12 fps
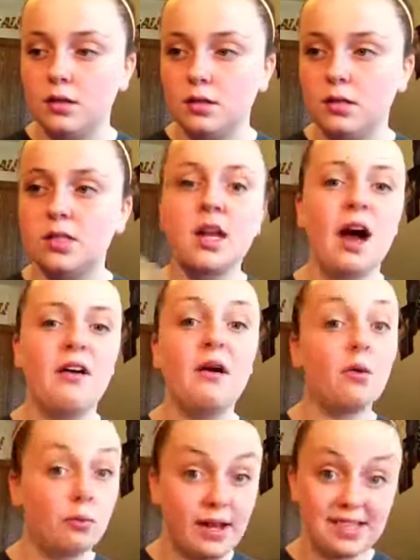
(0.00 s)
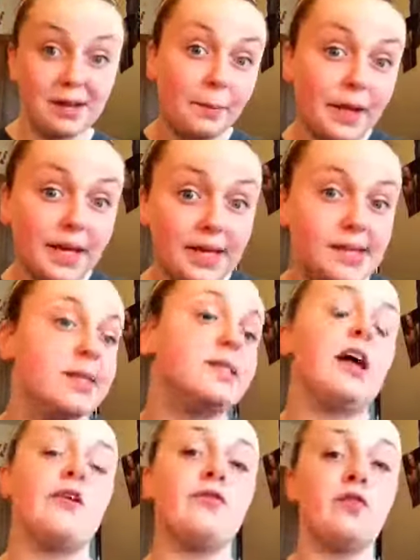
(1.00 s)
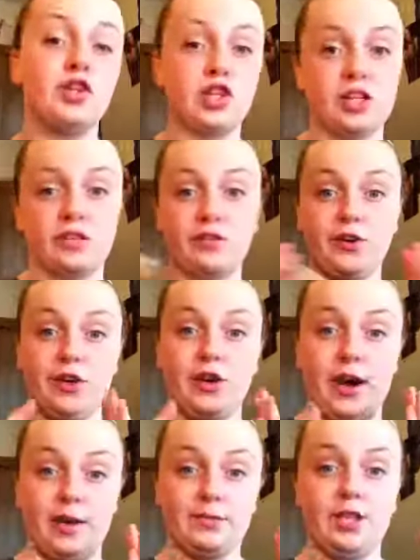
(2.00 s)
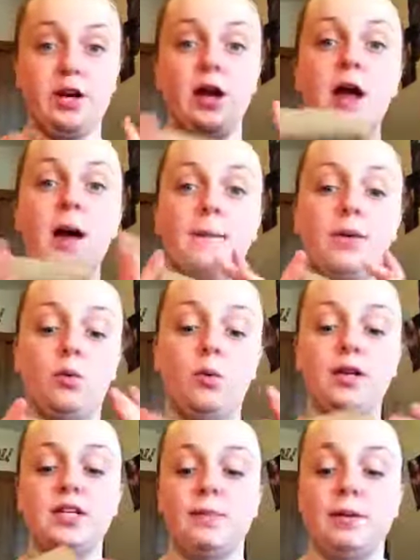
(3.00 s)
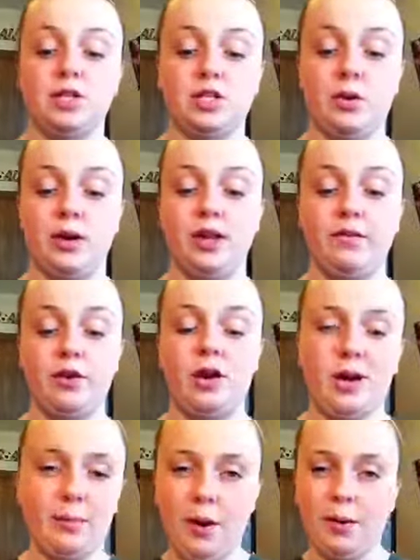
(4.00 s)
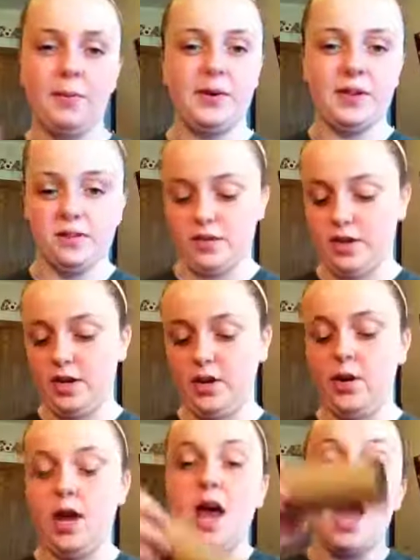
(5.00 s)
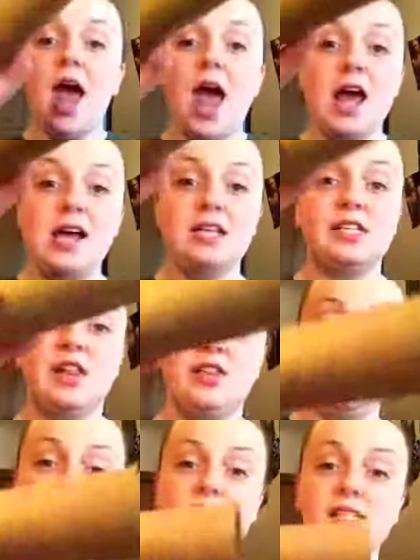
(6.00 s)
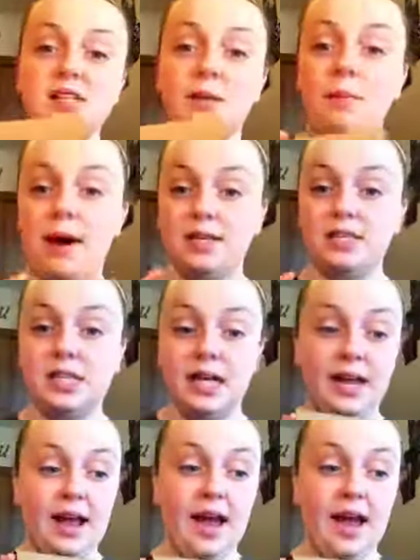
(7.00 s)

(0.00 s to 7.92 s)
stuff, uh, recipes and stuff just for your hamster. But one tip I'll just go ahead and give you, and I'll probably put it in the video, is this is the best thing